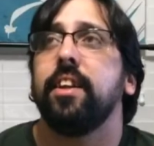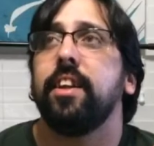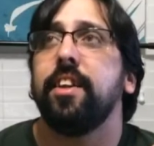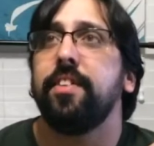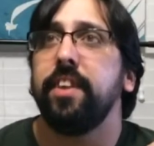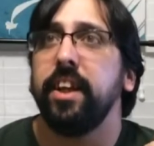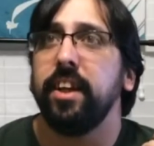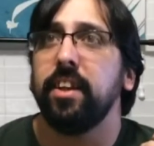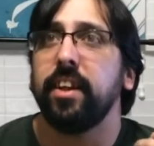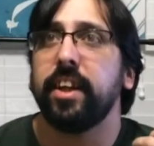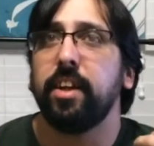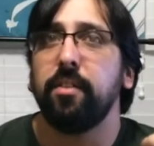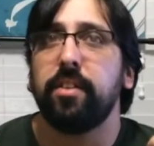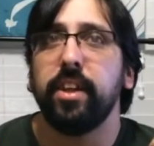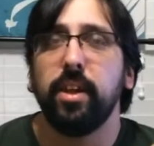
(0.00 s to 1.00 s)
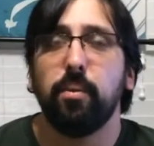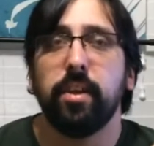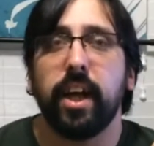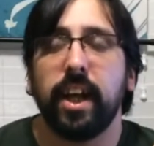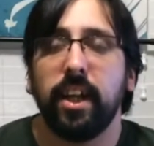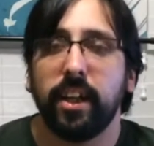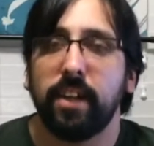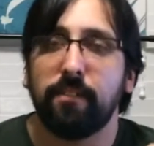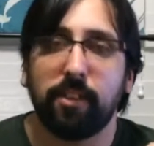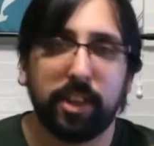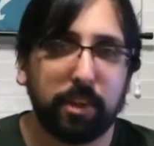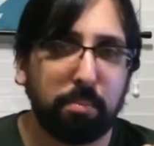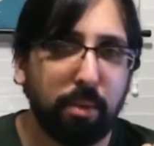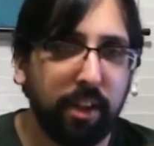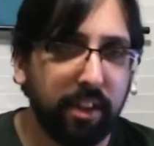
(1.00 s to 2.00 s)
to think like you did it with Alien
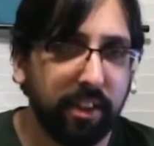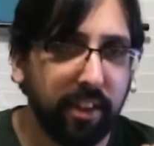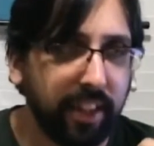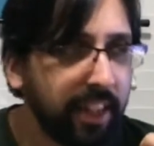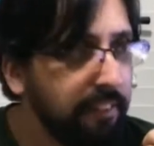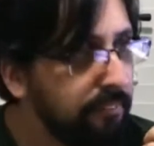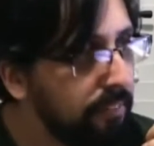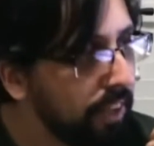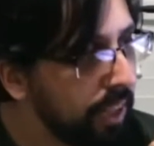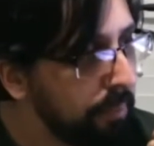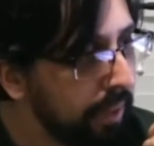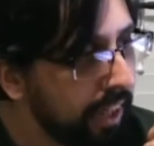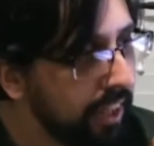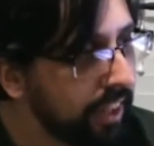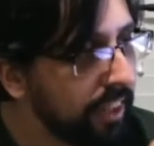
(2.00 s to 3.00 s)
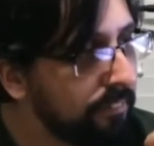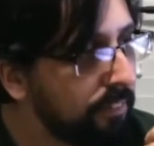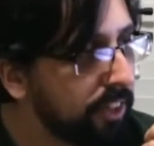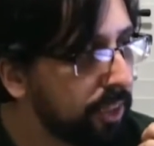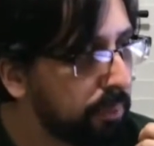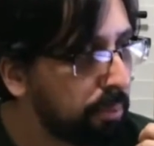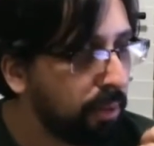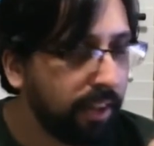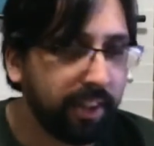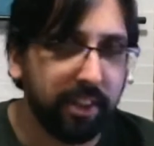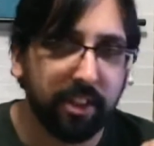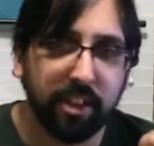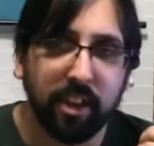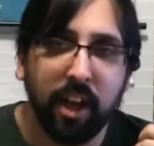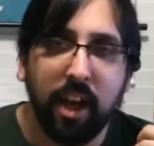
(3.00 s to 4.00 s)
versus Predator. Like you fucked up Alien versus
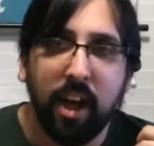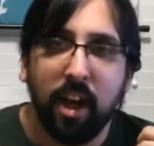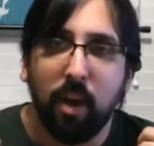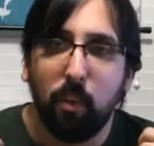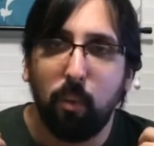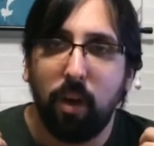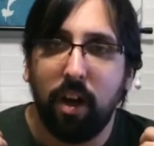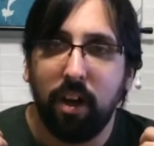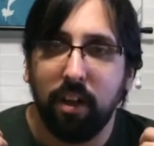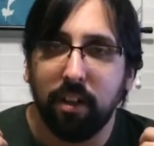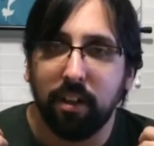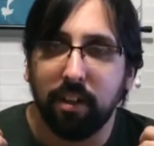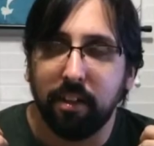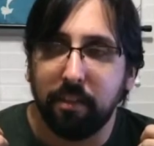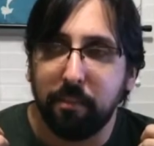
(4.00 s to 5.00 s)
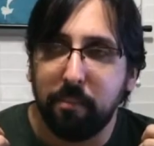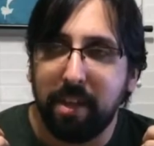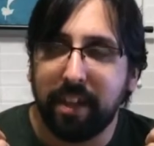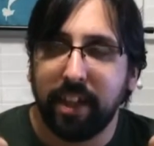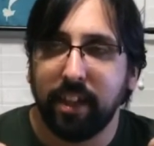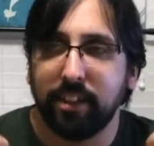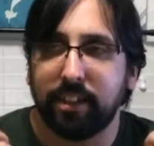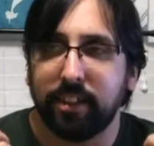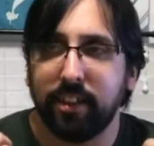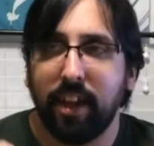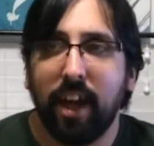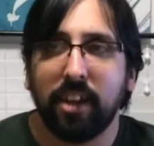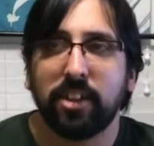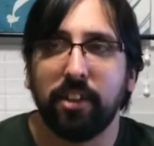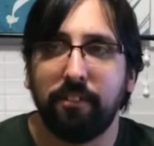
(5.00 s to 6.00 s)
Predator while making a
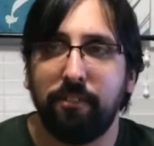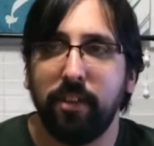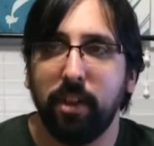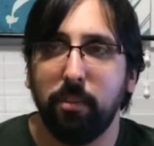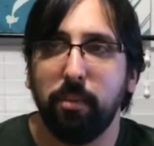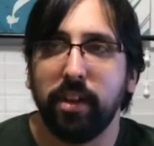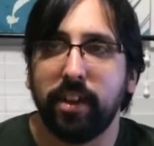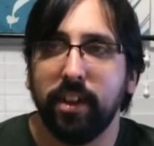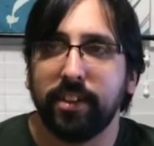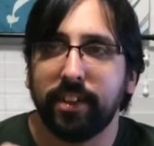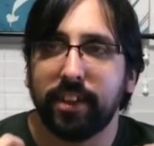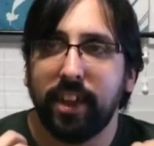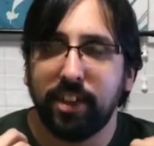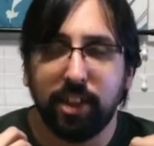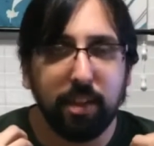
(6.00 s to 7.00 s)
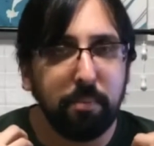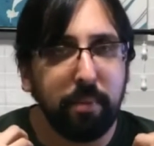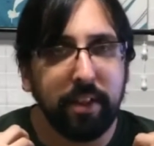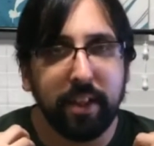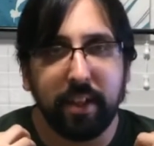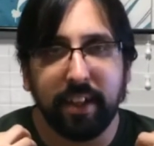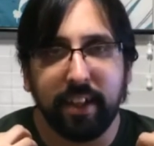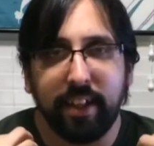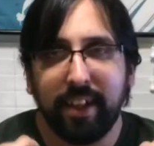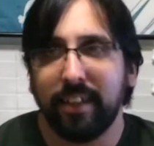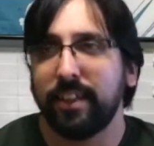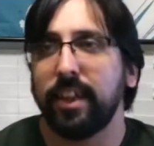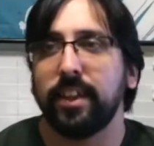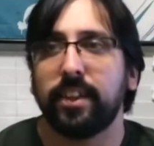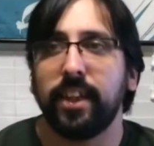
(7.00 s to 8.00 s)
slasher film with it. It's like that should have been the
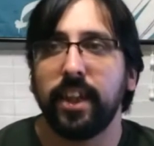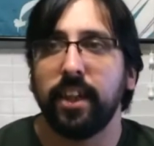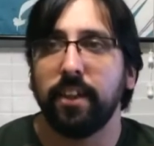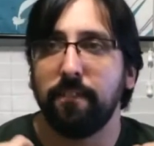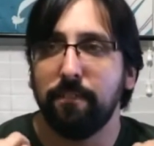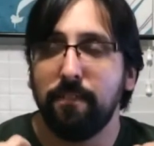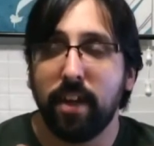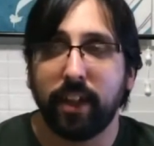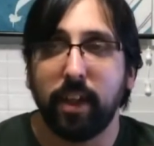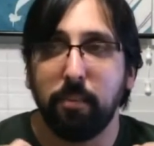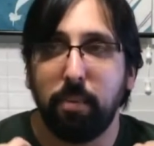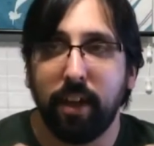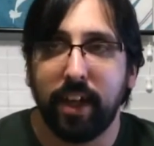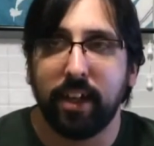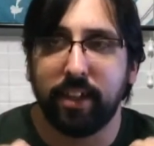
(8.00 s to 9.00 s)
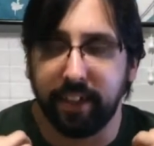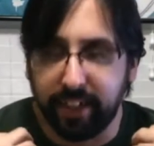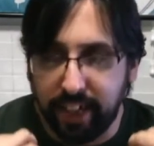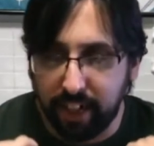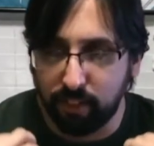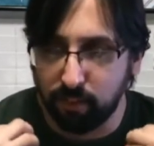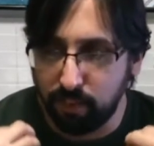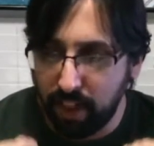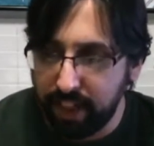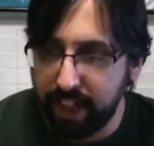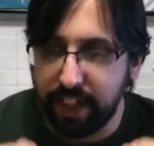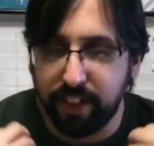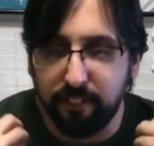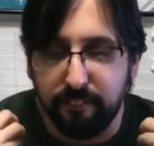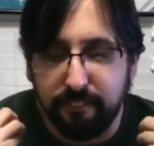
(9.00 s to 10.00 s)
easiest thing on the fucking planet to get right,
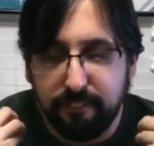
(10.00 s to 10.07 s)
and you